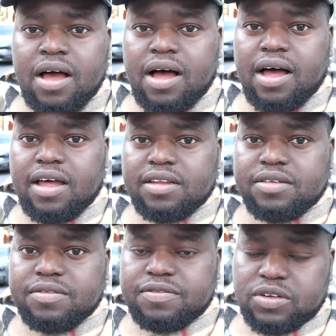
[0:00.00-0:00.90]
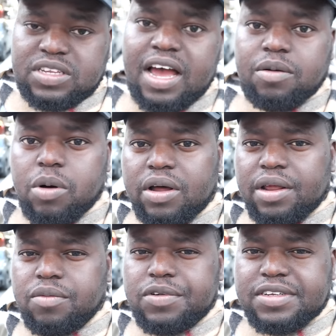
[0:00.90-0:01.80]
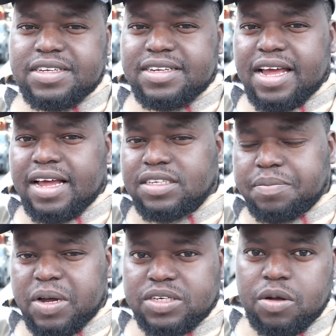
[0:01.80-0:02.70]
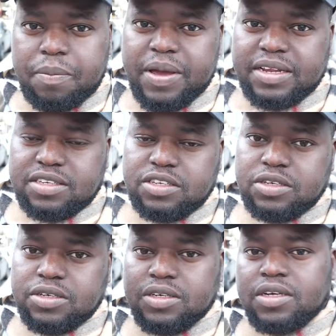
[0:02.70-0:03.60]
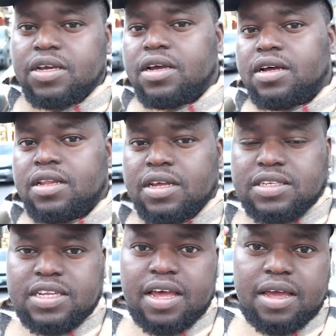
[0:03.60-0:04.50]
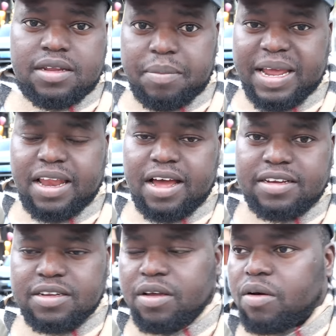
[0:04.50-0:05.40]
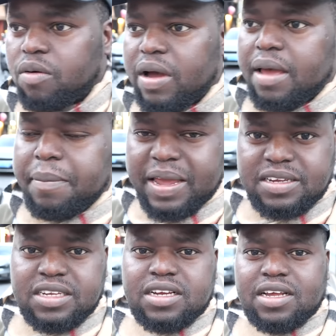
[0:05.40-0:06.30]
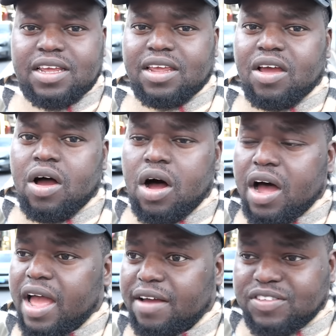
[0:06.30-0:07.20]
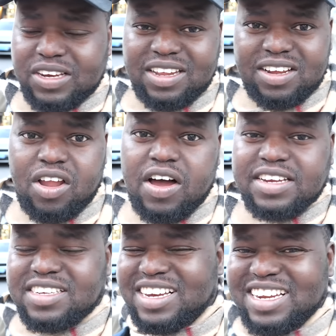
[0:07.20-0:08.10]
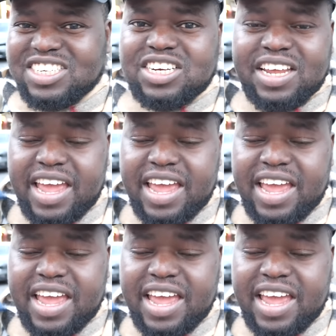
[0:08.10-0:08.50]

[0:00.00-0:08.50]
And for Taiwan, it wasn't as much compared to, let's say, the mainland, where basically I have to legalize literally